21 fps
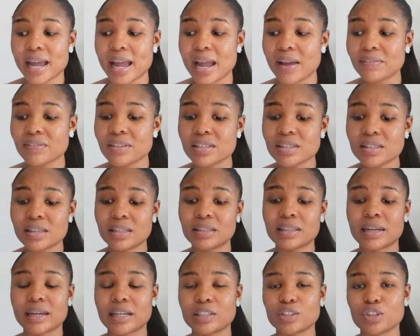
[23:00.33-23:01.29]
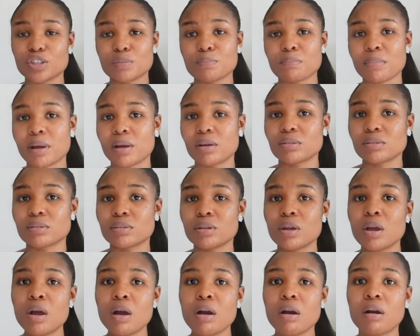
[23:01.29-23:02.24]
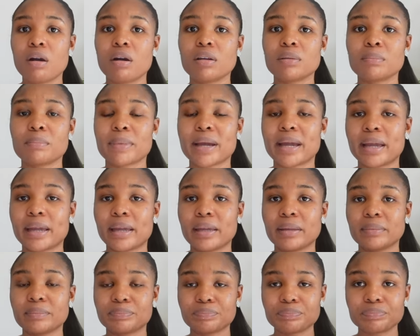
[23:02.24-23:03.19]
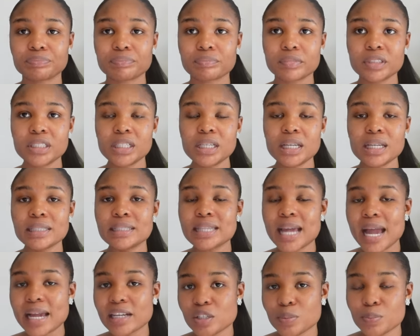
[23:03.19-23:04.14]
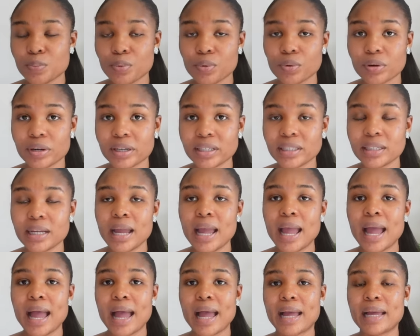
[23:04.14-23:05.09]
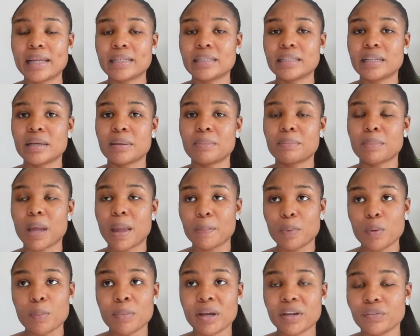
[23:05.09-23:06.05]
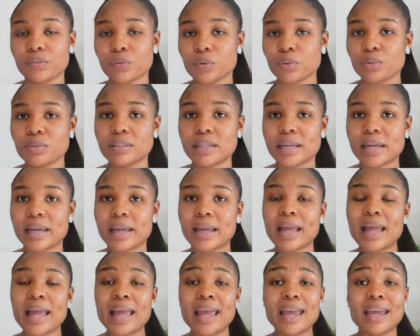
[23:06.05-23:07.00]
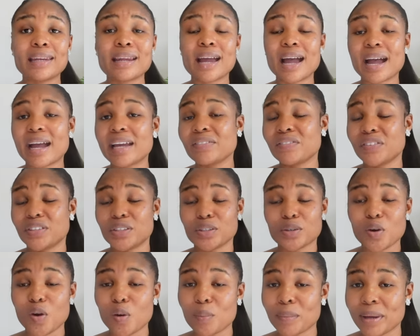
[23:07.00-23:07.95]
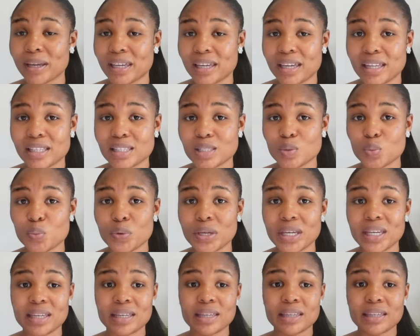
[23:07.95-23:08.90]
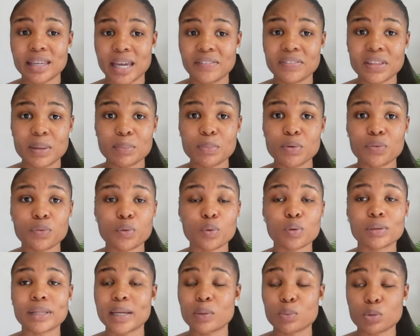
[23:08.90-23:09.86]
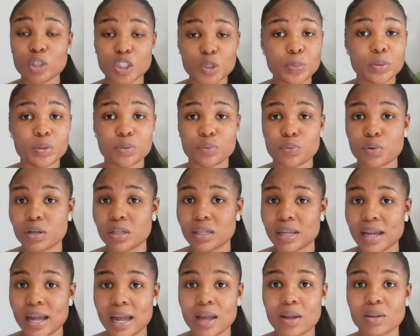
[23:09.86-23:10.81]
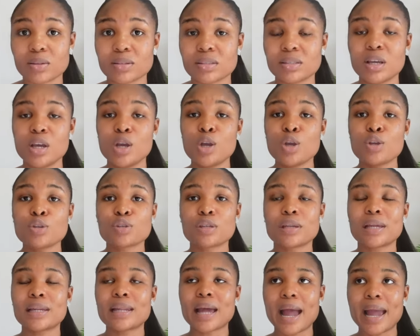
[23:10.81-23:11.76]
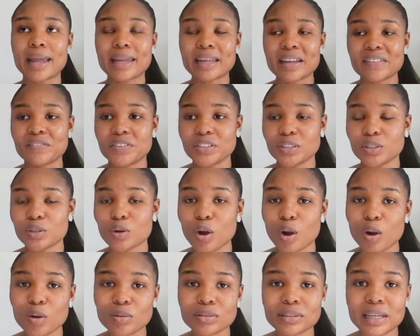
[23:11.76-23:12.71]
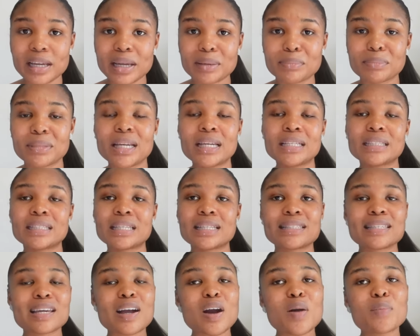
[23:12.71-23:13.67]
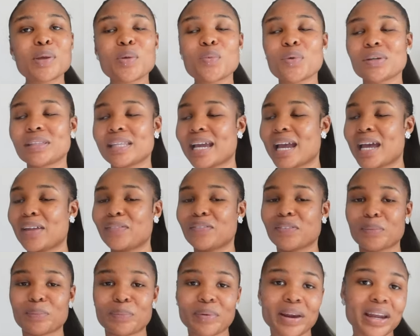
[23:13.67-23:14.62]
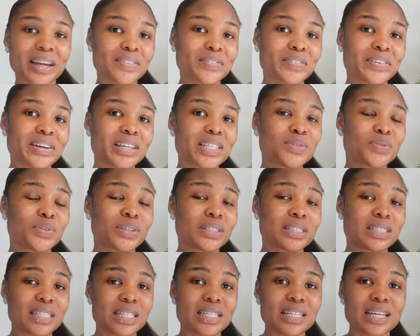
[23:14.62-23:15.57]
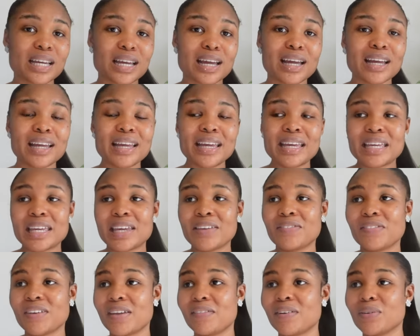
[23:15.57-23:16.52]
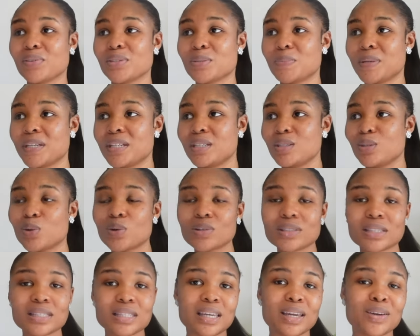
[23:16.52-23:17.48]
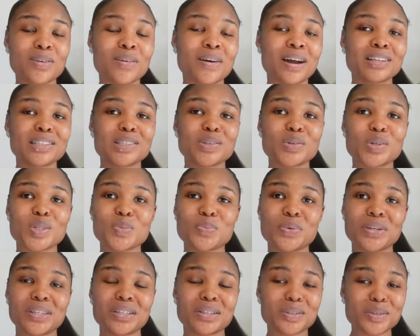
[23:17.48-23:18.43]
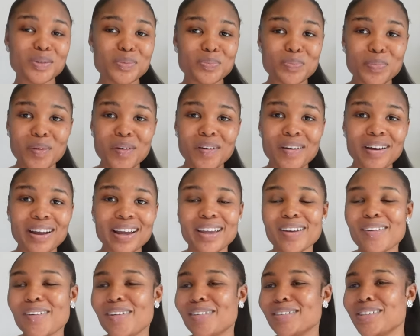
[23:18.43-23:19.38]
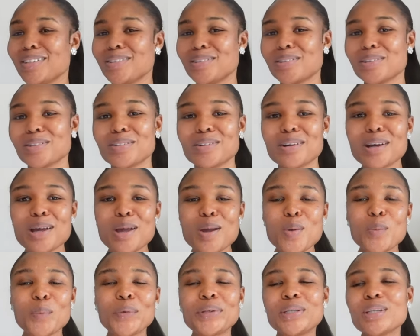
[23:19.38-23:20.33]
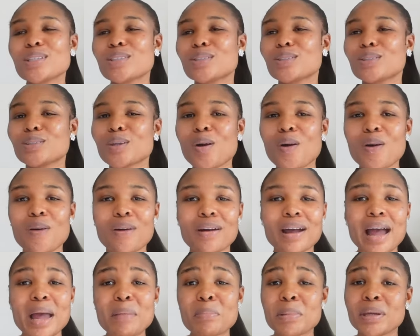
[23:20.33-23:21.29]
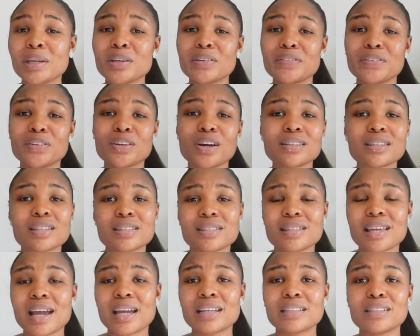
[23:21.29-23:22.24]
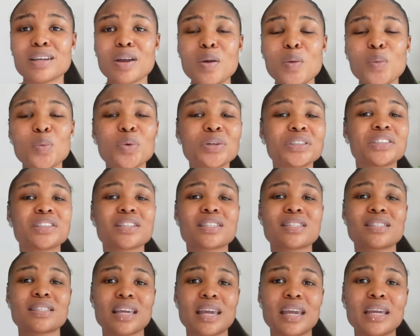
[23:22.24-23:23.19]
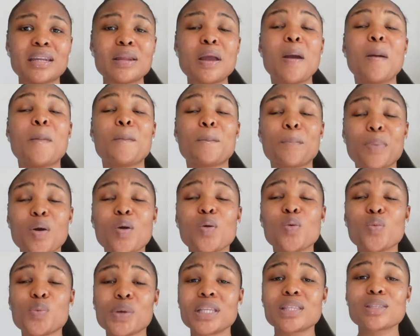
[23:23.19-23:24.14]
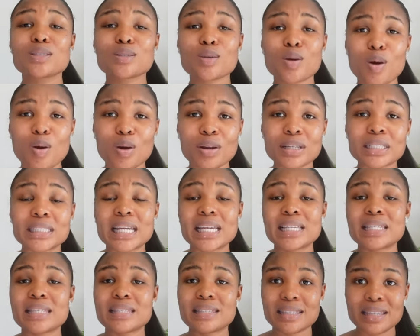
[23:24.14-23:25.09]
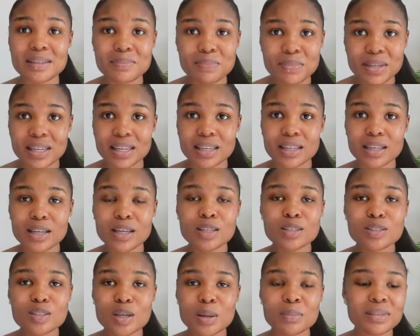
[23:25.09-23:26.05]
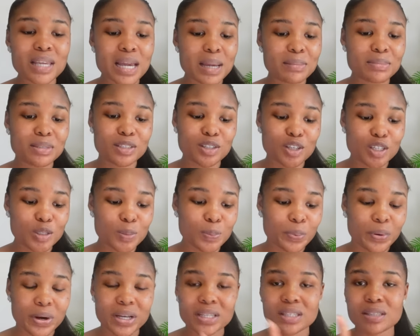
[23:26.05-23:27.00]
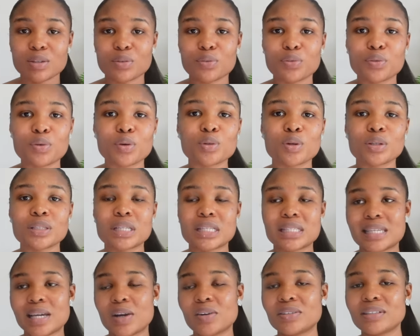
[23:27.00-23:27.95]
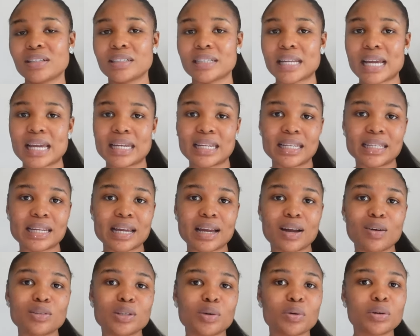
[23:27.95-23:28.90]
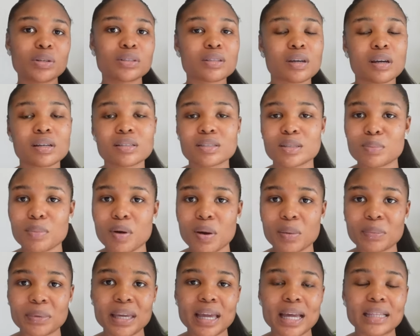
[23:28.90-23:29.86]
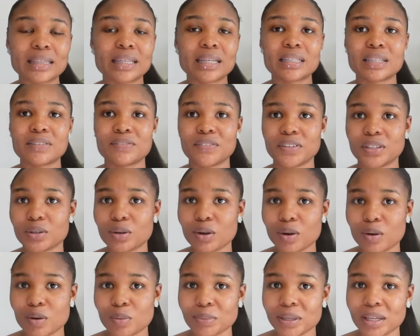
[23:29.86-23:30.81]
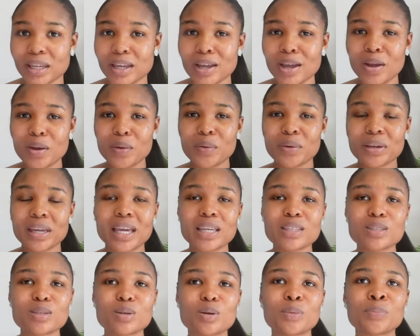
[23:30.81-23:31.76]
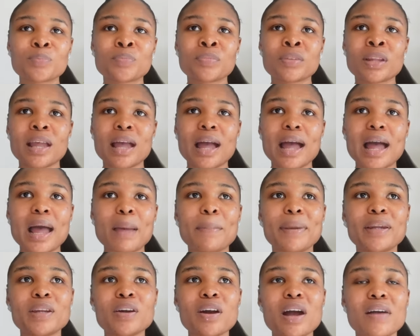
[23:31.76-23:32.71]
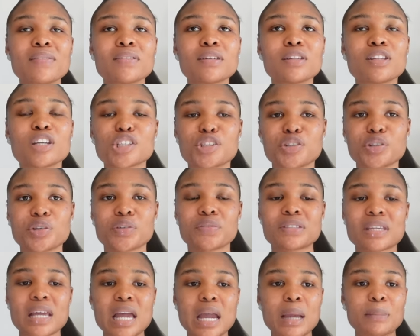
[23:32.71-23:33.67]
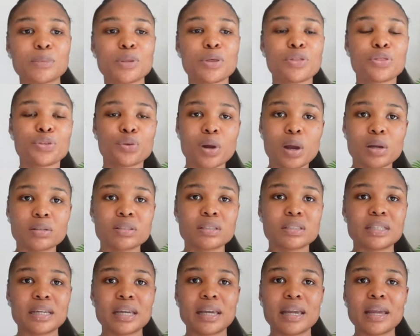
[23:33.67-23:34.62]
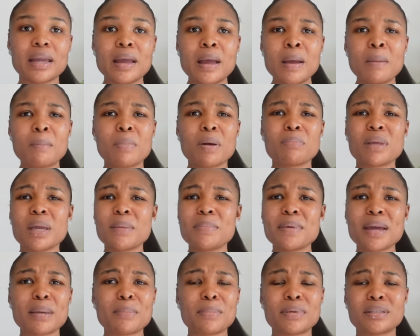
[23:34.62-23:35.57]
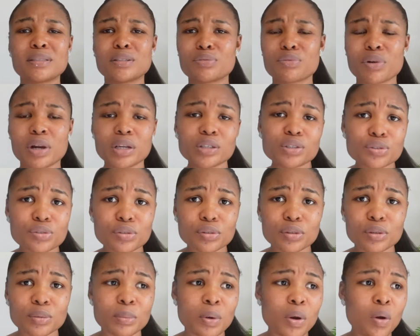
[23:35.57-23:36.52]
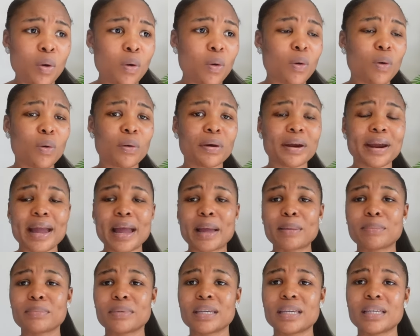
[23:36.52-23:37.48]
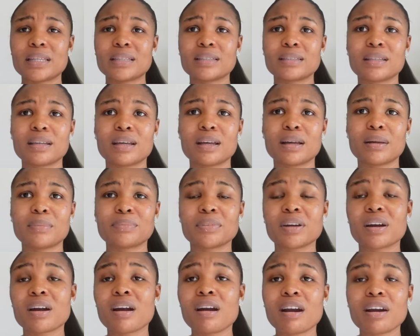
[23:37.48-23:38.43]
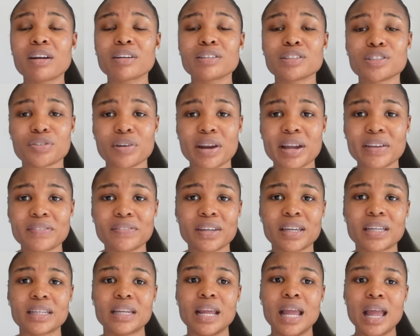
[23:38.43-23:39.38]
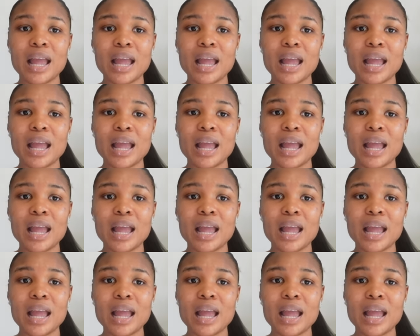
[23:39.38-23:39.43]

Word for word: I have this thing that I just mount on my dashboard, and um, I put my phone there and I video call my kids. We gave them a phone, like we just put a phone in the house so that I can video call them. They tell me what they had for breakfast, for dinner, if Ava was being naughty or Andrew was being a good boy, or, you know, we just talk. I may not even understand what you're saying, but we talk. They see me. Sometimes they just press the phone, or they tell their nanny that, oh, they want to talk to mommy, and then they video call me, okay? So I may not have the luxury of time throughout the day, but maybe I'm in the restroom or I'm in um, the car driving.